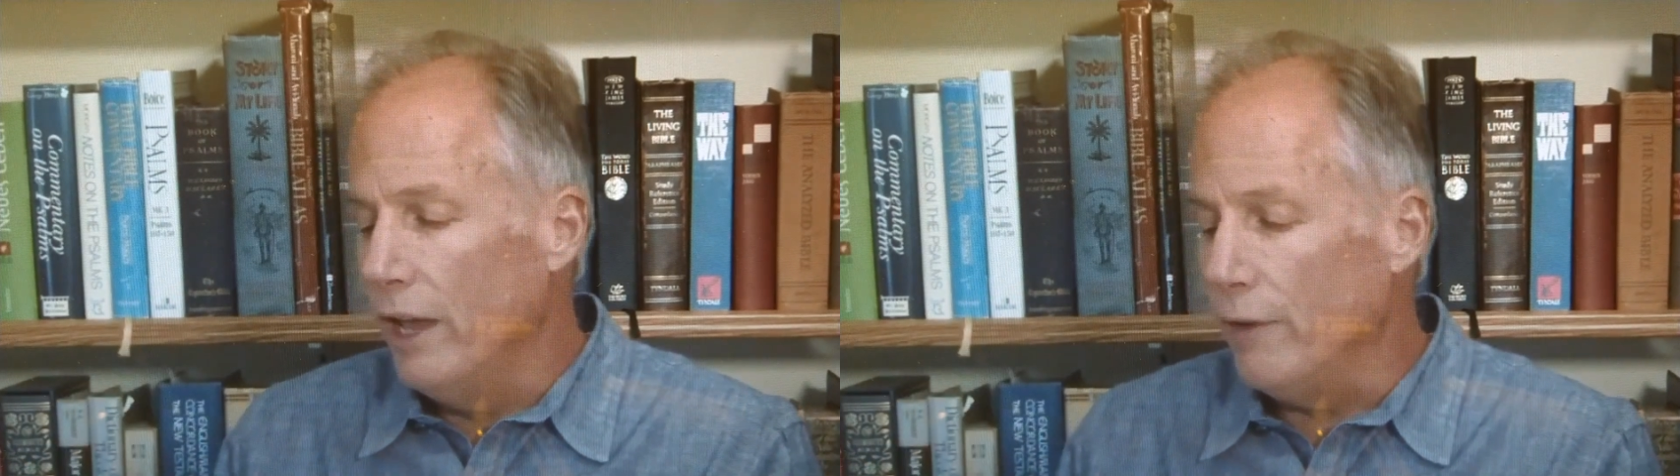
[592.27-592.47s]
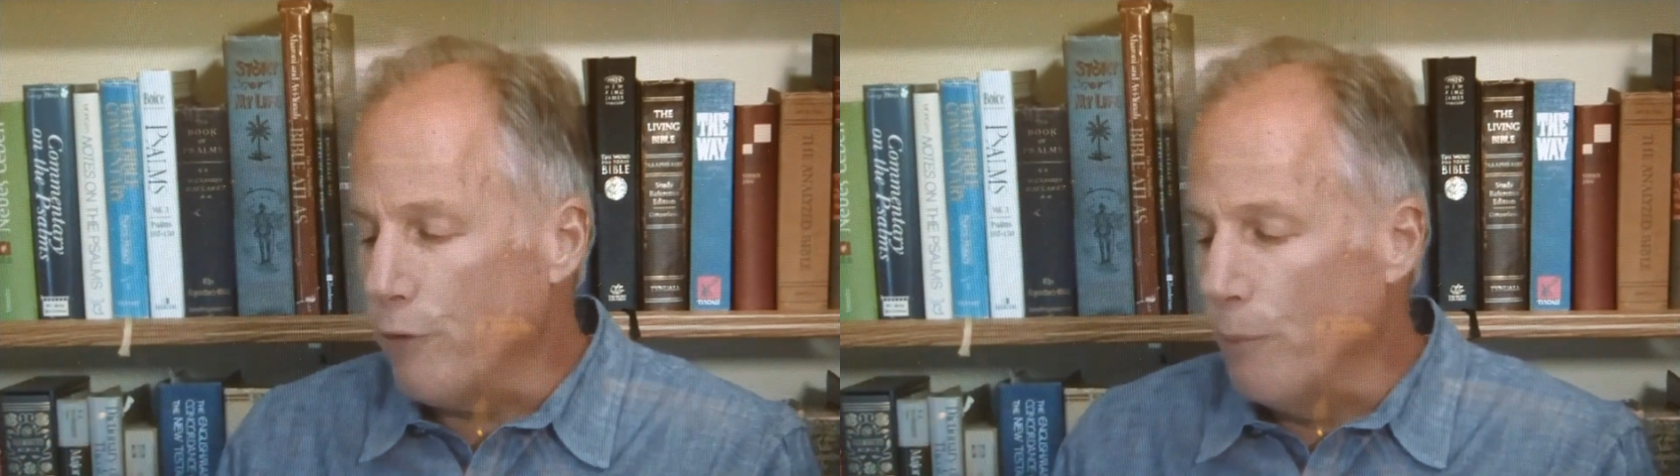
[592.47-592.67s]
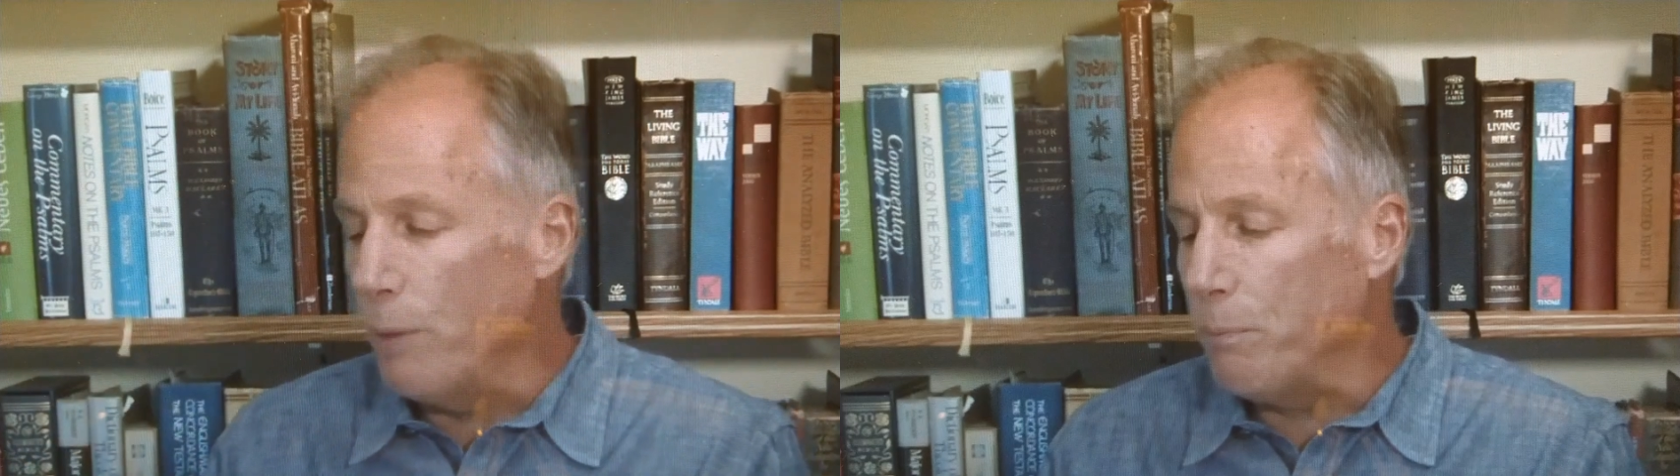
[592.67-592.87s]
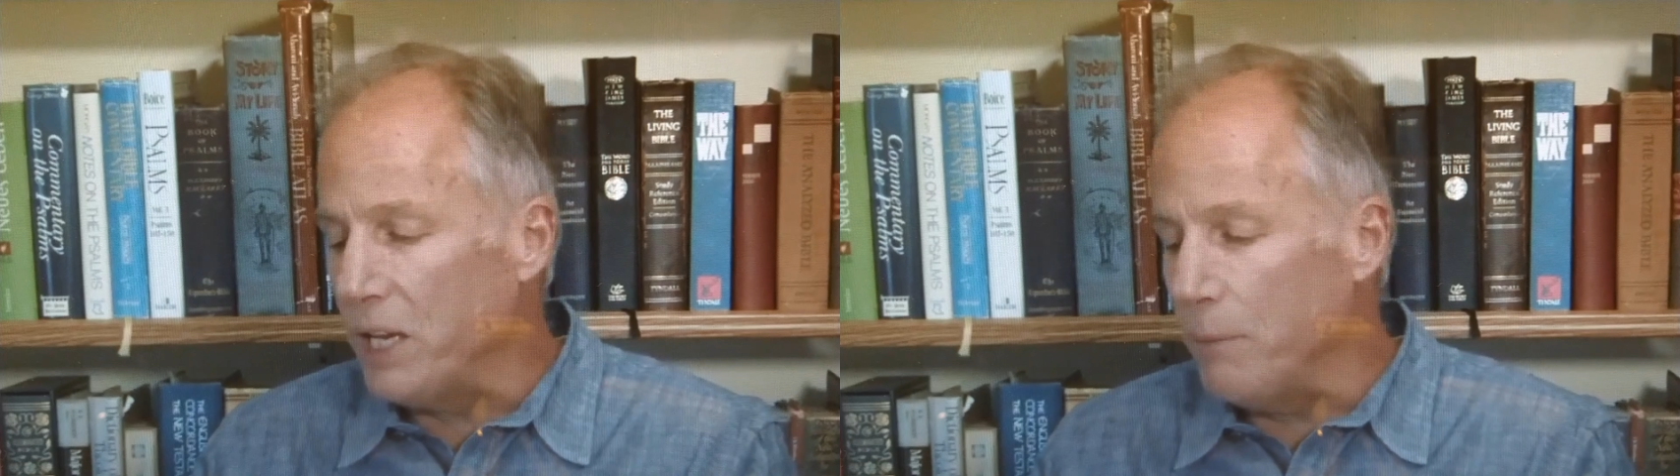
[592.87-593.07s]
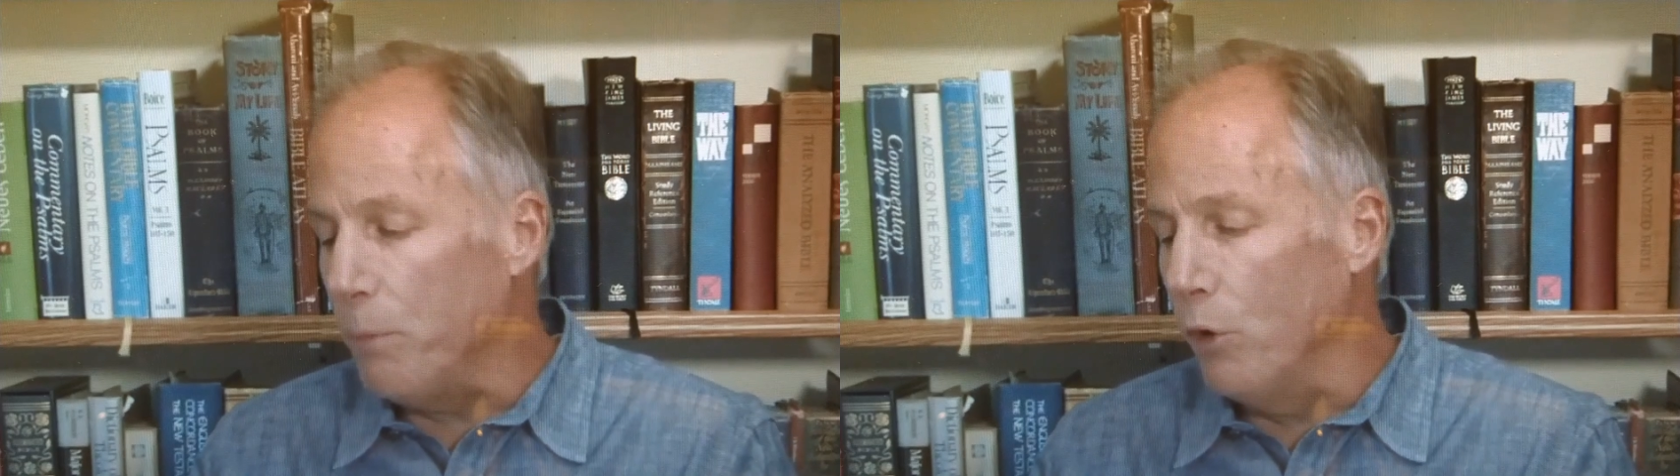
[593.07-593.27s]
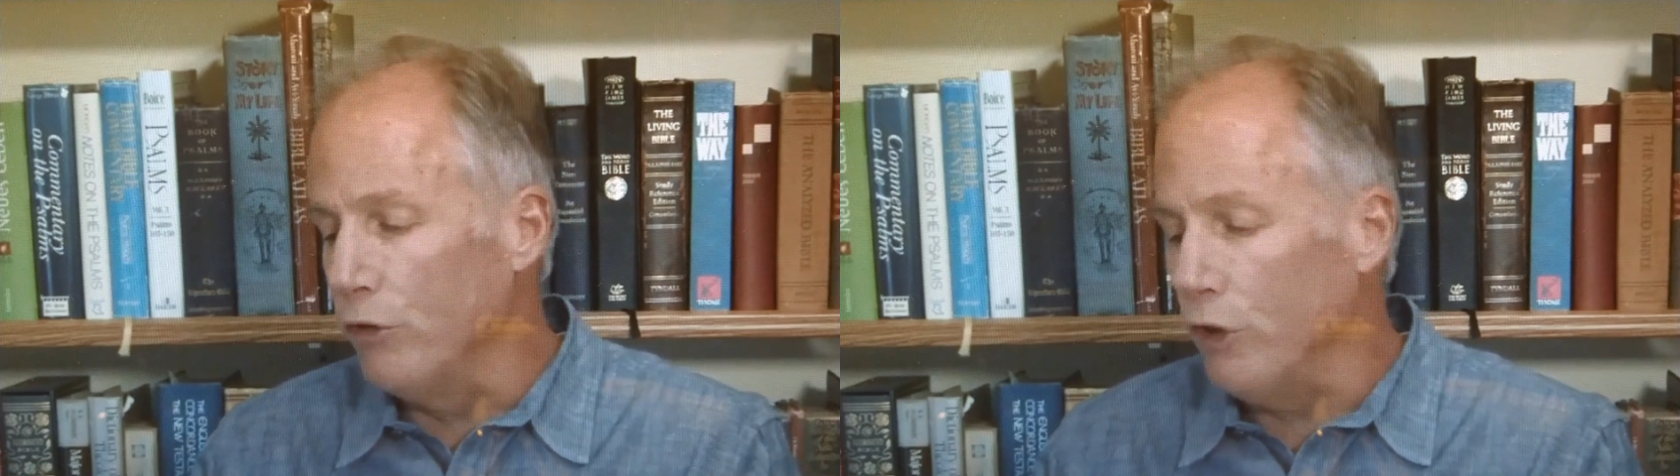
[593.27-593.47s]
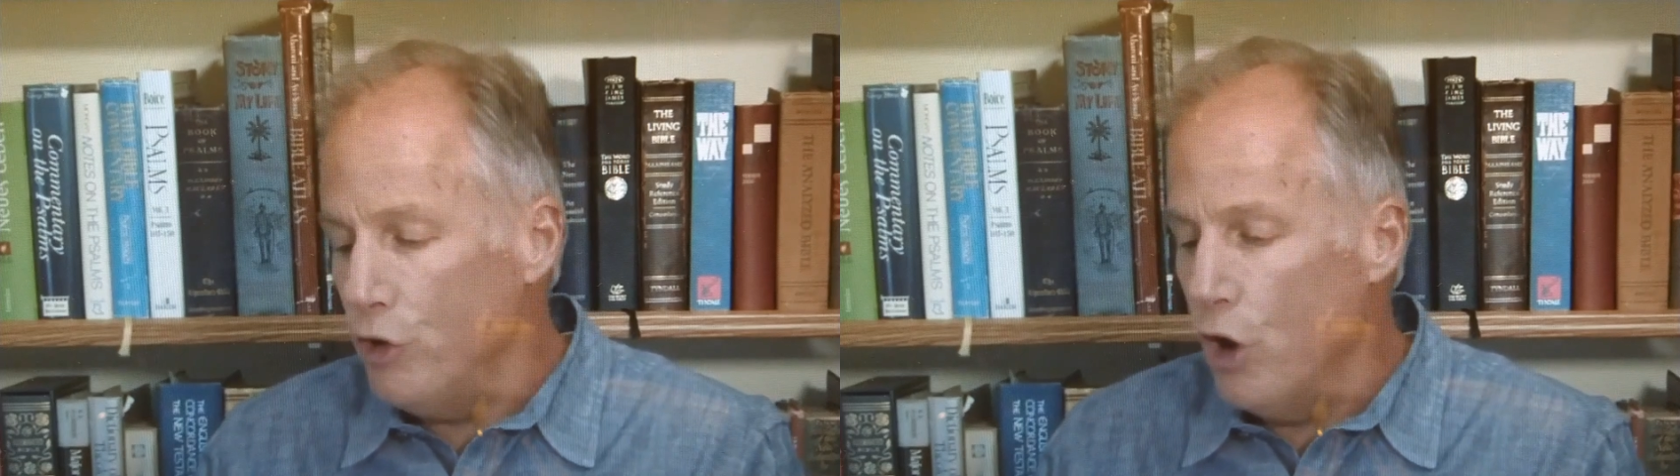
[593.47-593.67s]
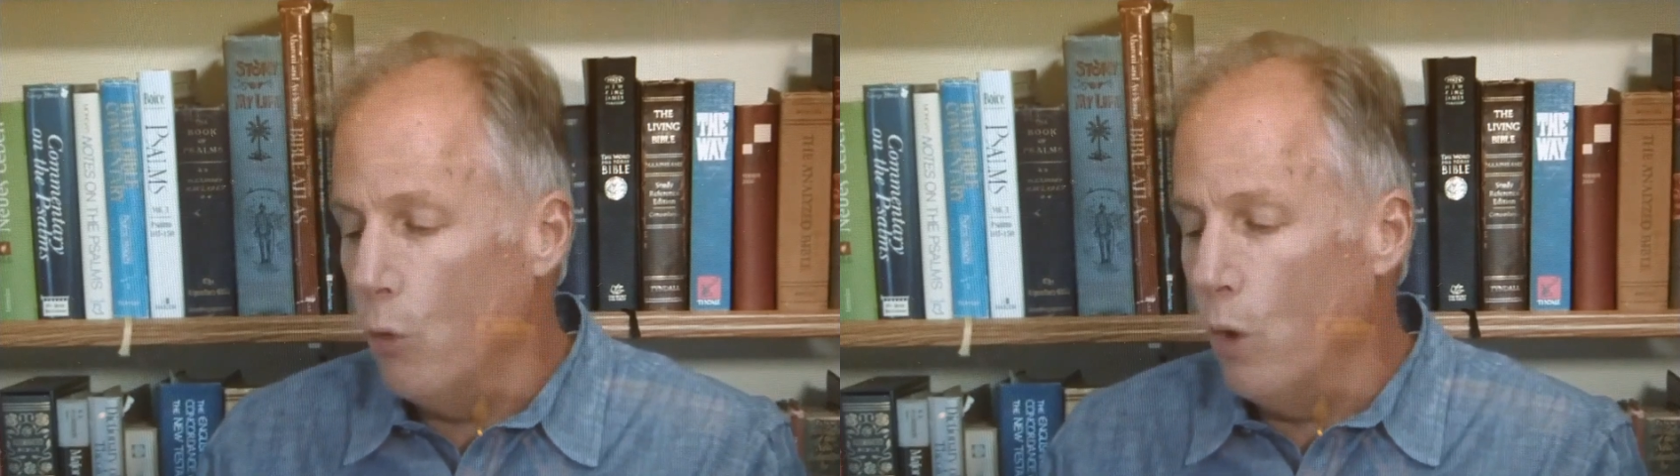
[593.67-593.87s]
and from the peoples no